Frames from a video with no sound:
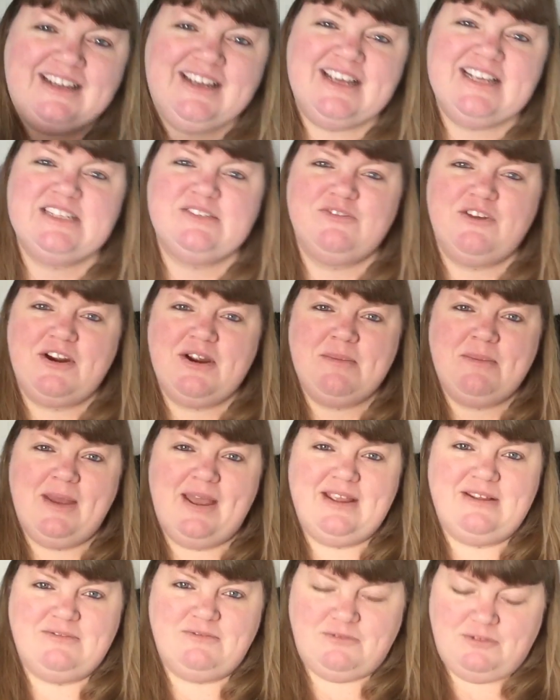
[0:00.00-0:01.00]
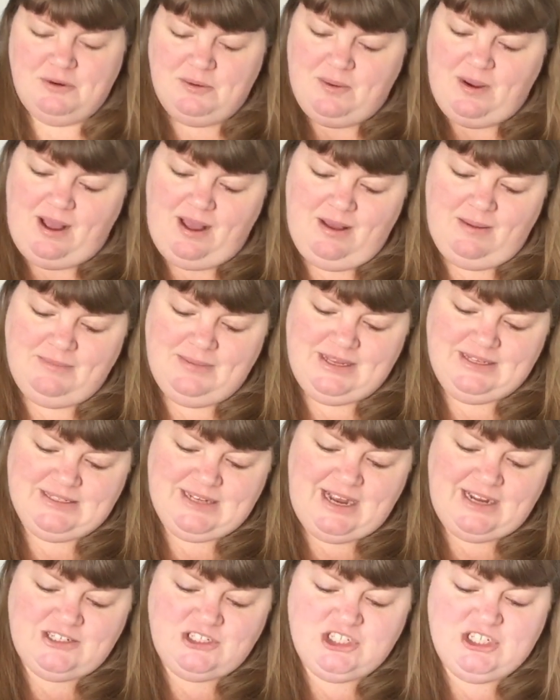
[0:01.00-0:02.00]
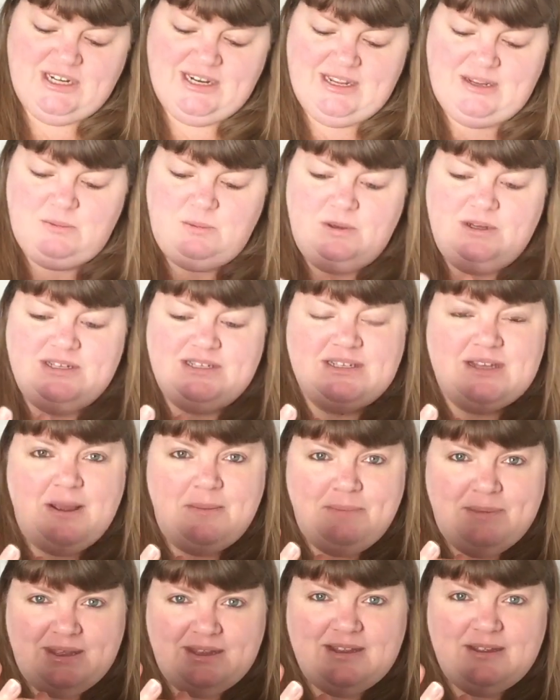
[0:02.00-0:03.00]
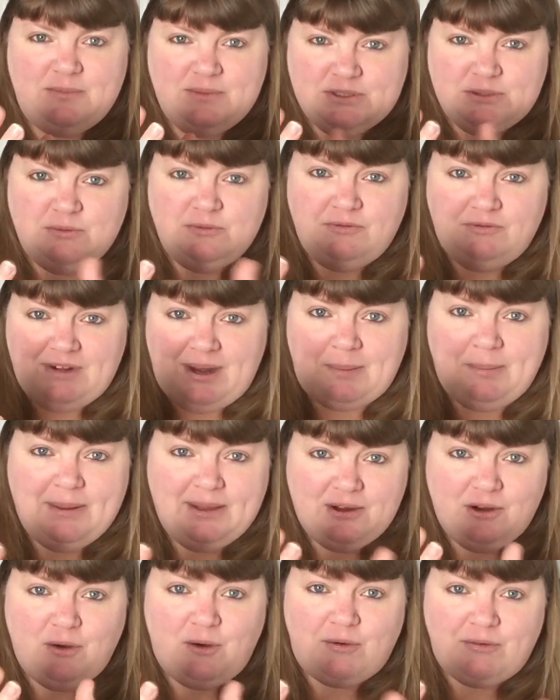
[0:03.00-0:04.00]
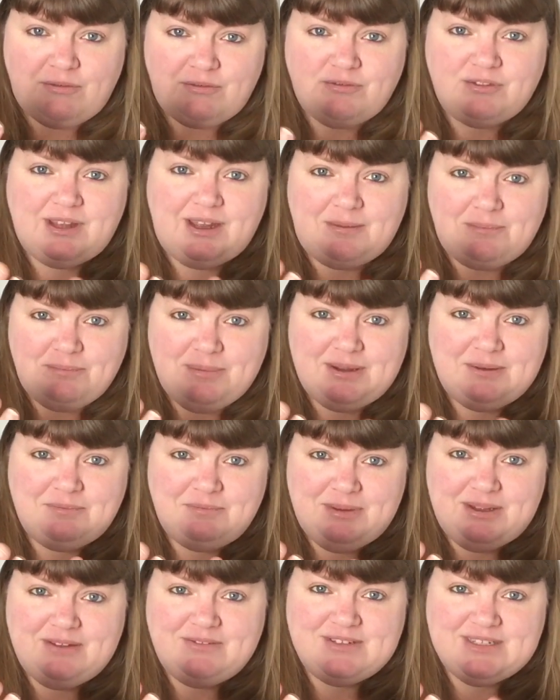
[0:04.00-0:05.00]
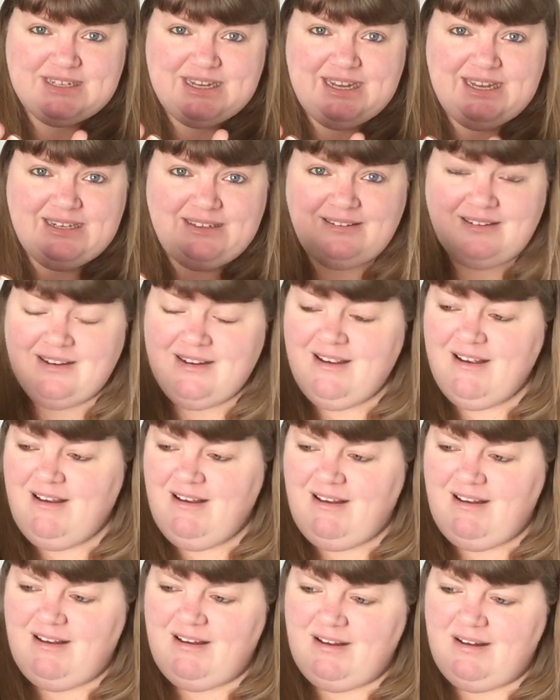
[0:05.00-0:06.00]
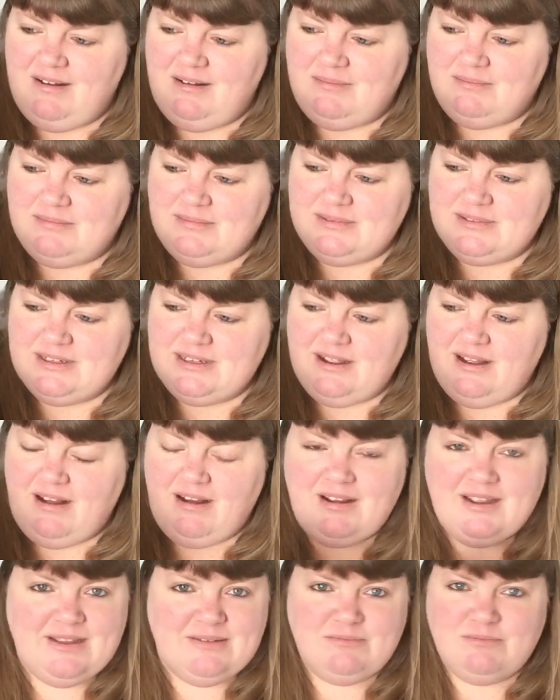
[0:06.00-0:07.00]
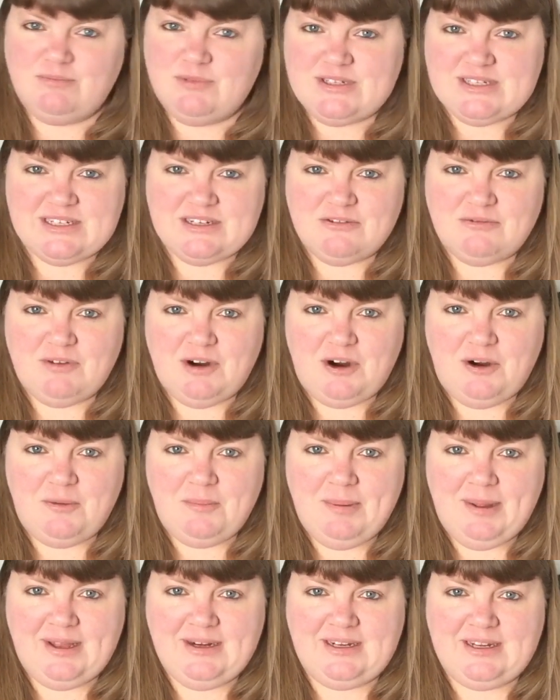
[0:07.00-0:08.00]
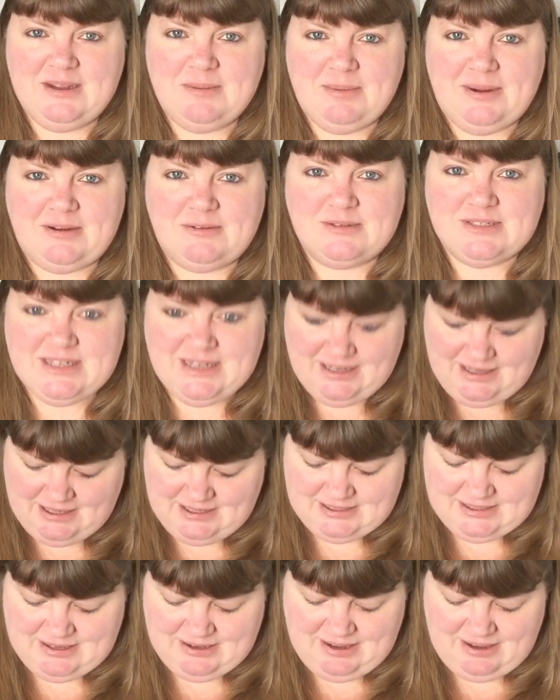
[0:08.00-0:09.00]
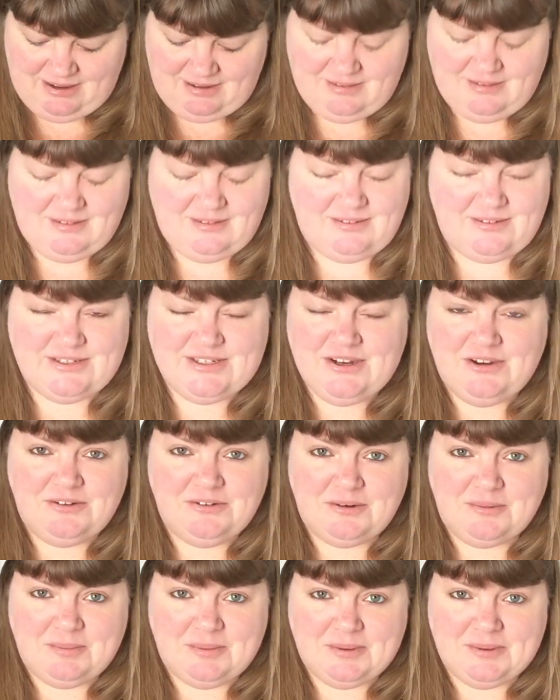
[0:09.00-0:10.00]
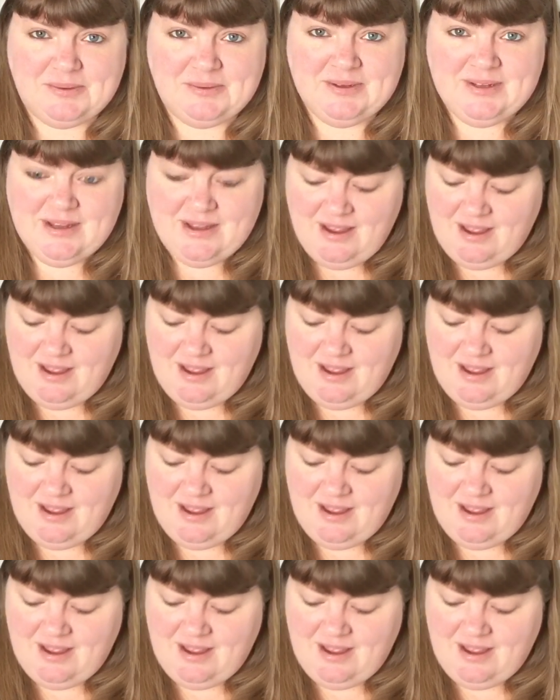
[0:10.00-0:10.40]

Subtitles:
It's very painful. It's actually it was all flapping off, that big bit of skin. I was in a right old panic about it because it's horrible.